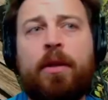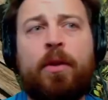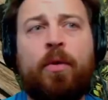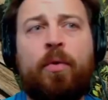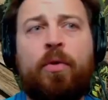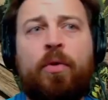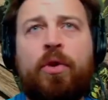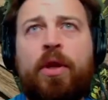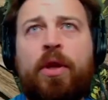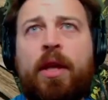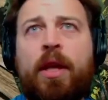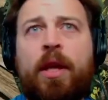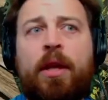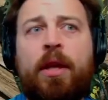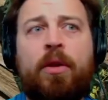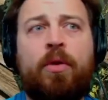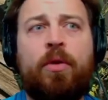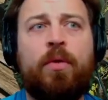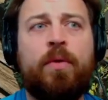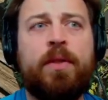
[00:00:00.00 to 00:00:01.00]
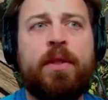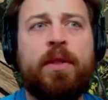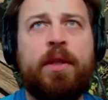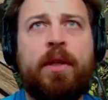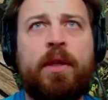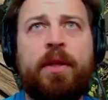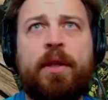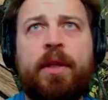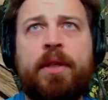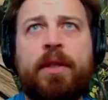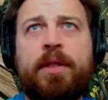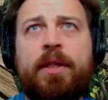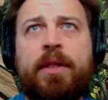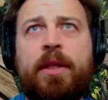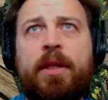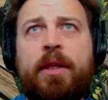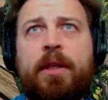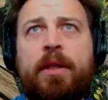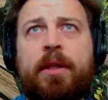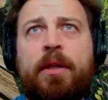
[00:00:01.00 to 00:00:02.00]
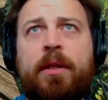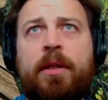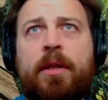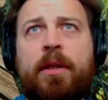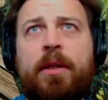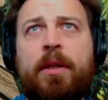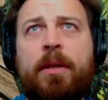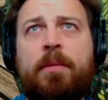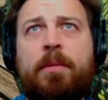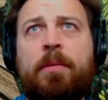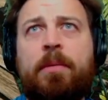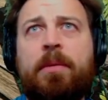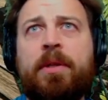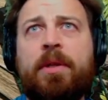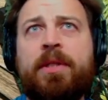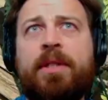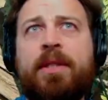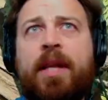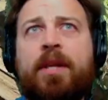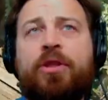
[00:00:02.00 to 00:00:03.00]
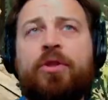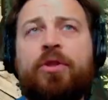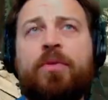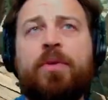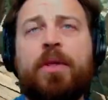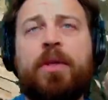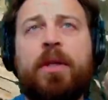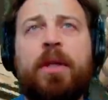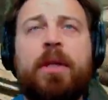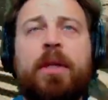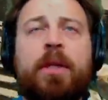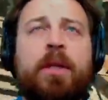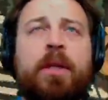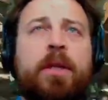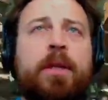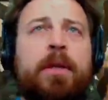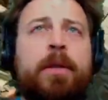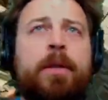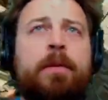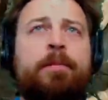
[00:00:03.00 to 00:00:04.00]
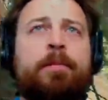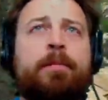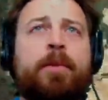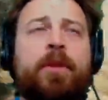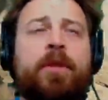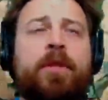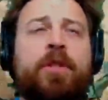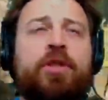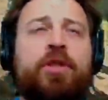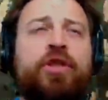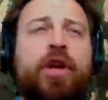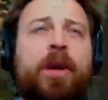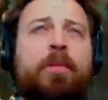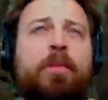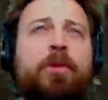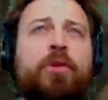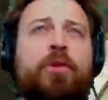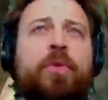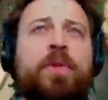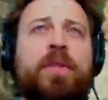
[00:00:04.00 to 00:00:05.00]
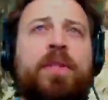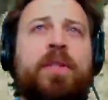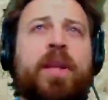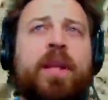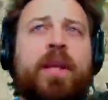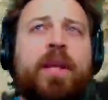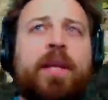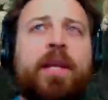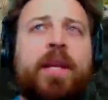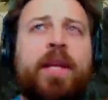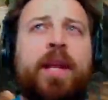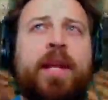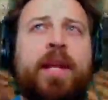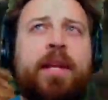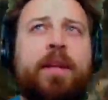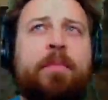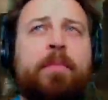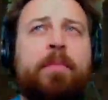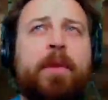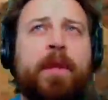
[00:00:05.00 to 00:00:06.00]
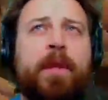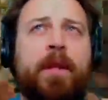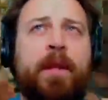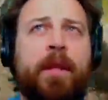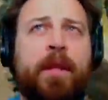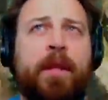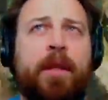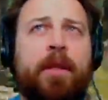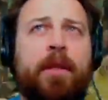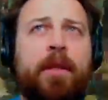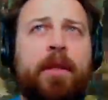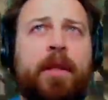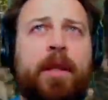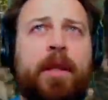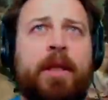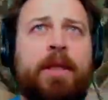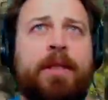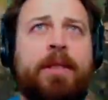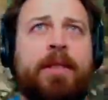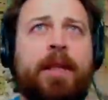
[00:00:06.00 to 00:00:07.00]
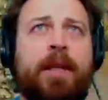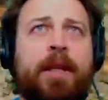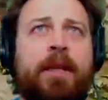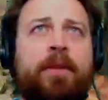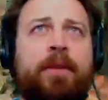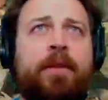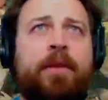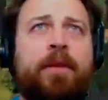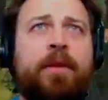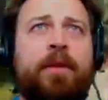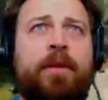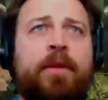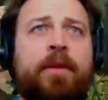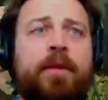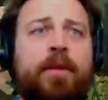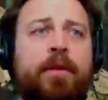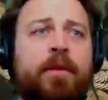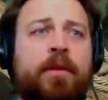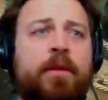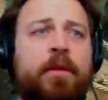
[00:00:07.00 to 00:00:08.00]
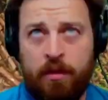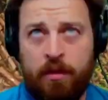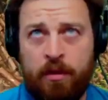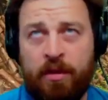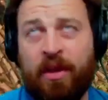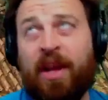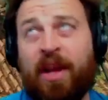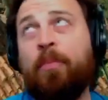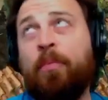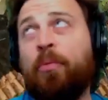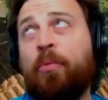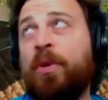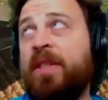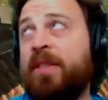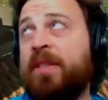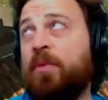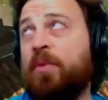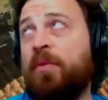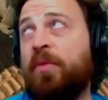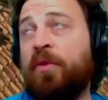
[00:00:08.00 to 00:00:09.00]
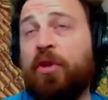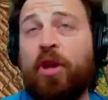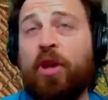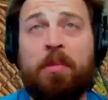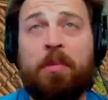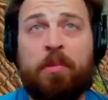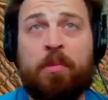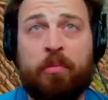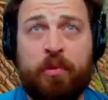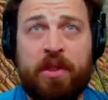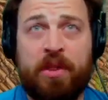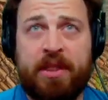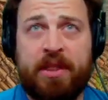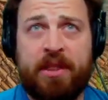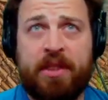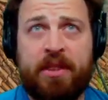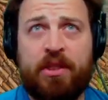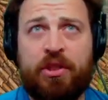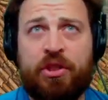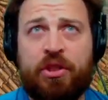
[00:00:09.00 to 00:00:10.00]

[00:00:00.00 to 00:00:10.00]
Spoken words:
No, you can't use it on this, eh? Do the statues. Because a shaman used the telekinetic ability inside the high priestess, whatever, the goblin priestess.